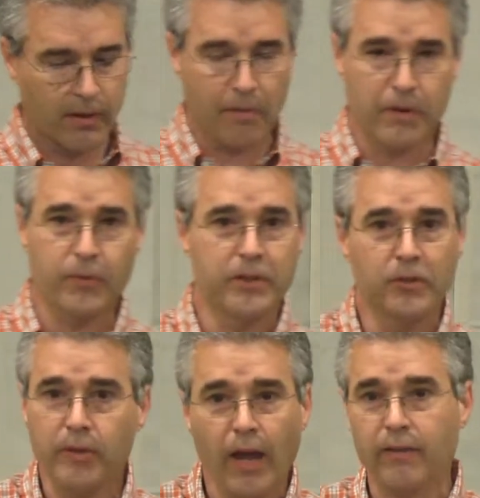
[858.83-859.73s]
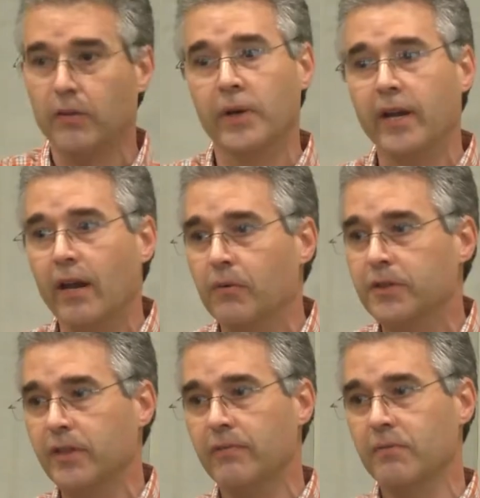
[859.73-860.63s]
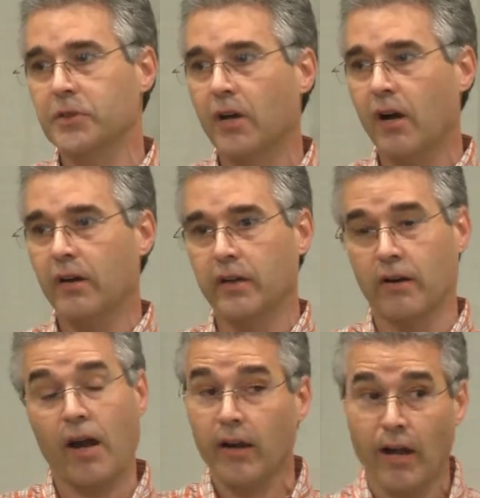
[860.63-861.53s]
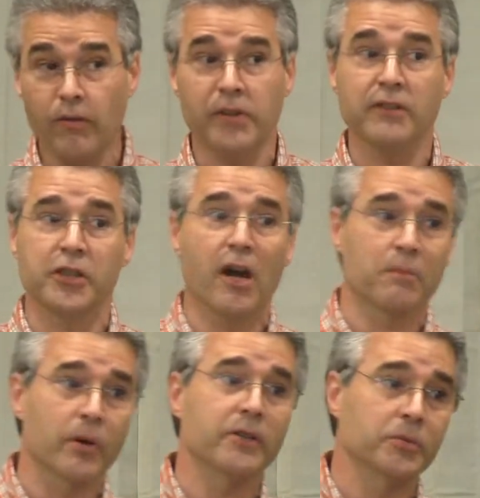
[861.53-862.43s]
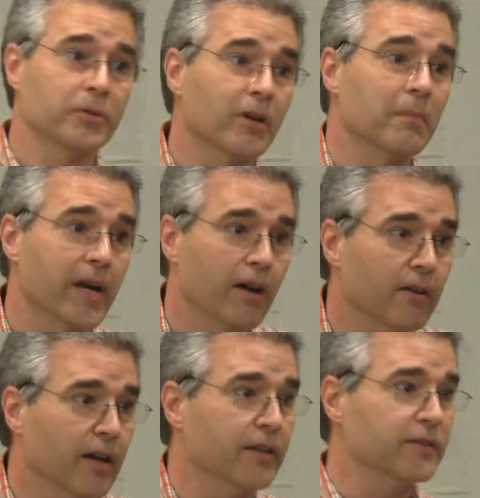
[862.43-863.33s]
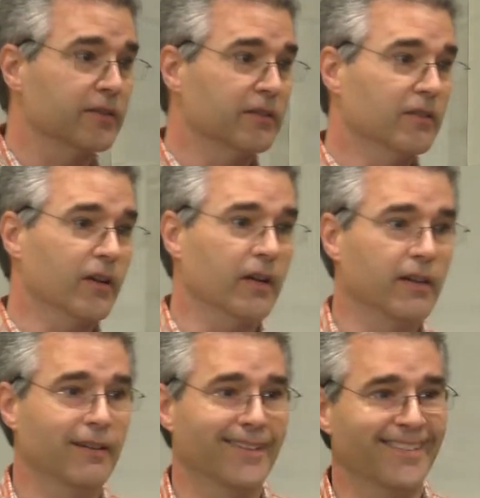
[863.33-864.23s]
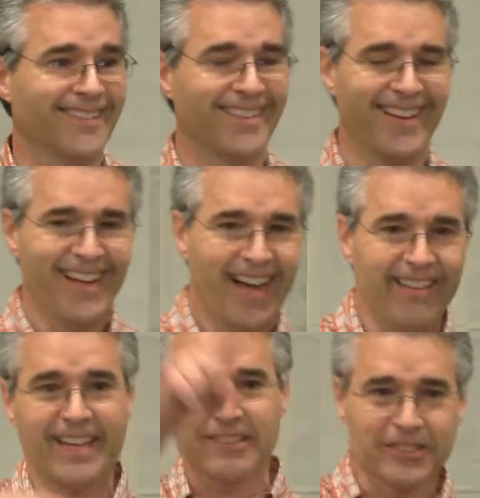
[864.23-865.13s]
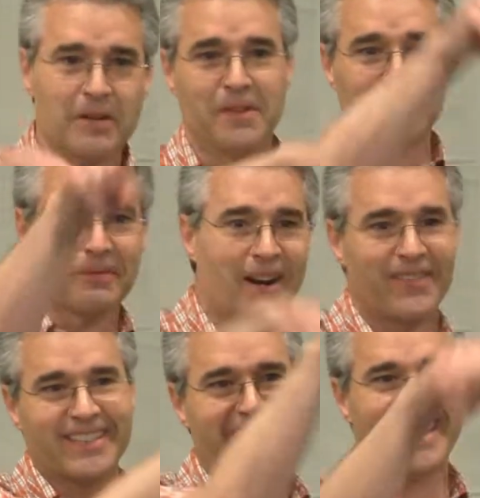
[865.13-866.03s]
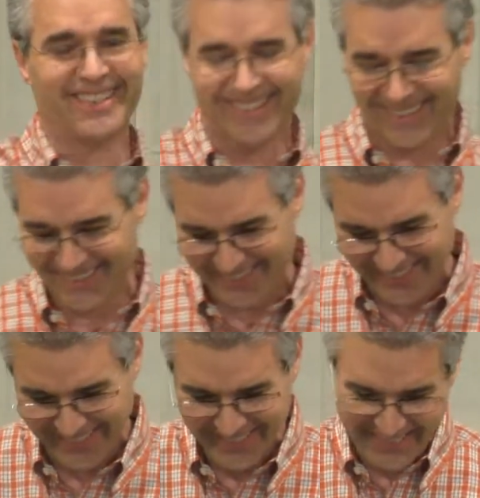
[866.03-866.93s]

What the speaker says: I mean, if we do that, then we can't receive from John here. I don't think John preached with sermon outlines. Okay. I think his sermons are probably tangled also.